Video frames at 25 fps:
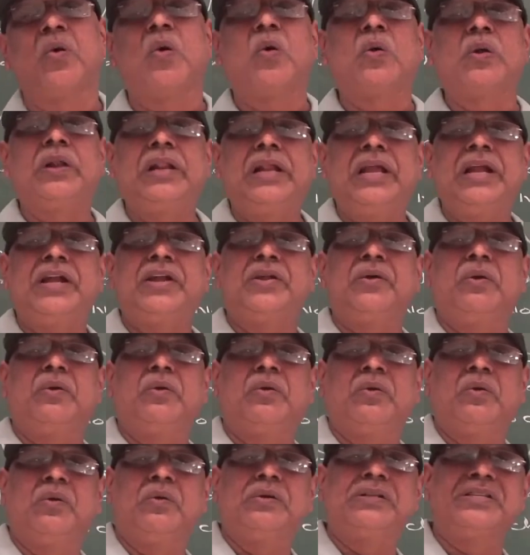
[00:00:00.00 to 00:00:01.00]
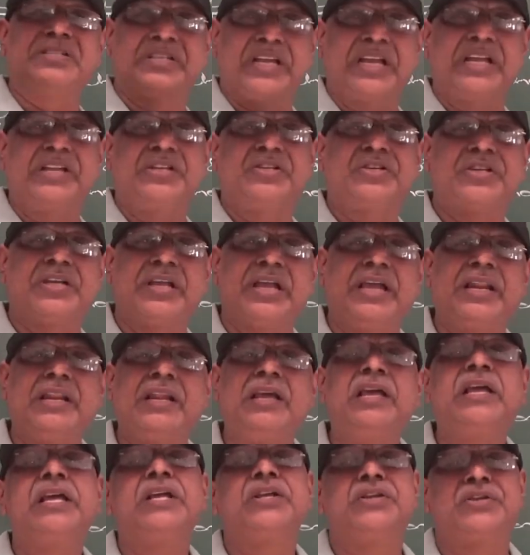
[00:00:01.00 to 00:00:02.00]
only due to change
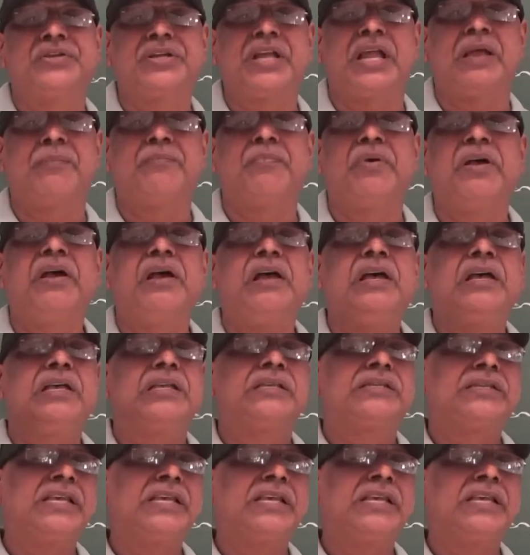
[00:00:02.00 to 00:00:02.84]
in shape.